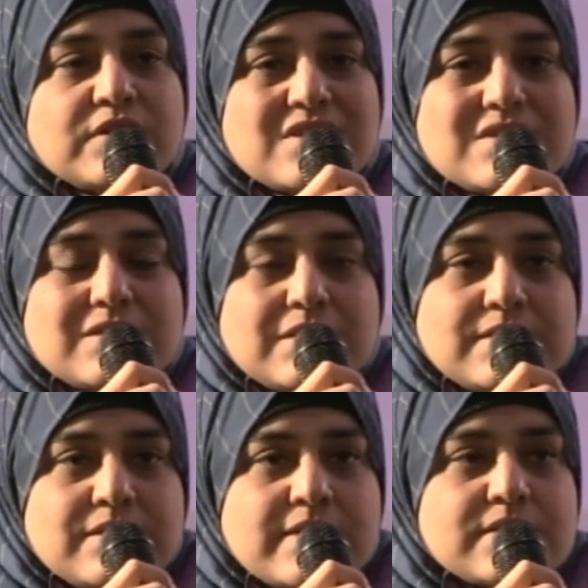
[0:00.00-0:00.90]
this
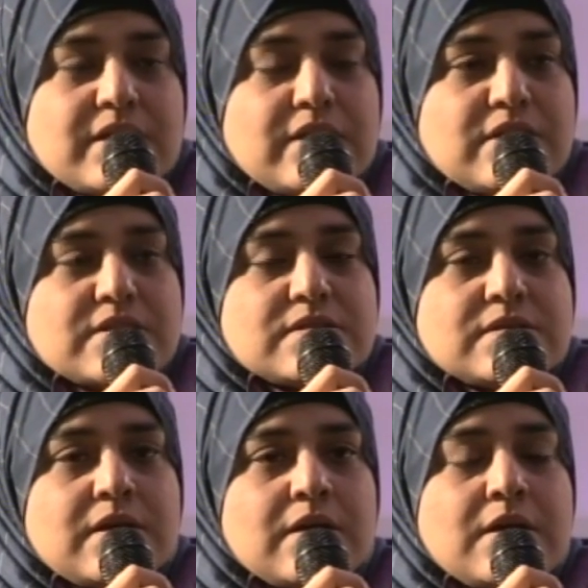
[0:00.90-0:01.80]
success and this
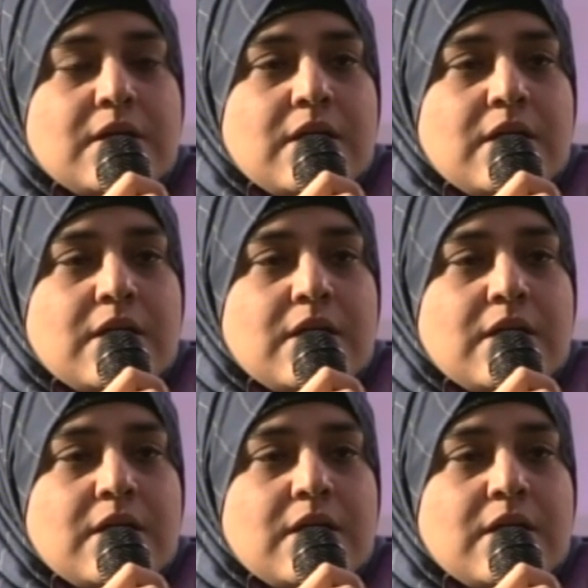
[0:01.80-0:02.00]
the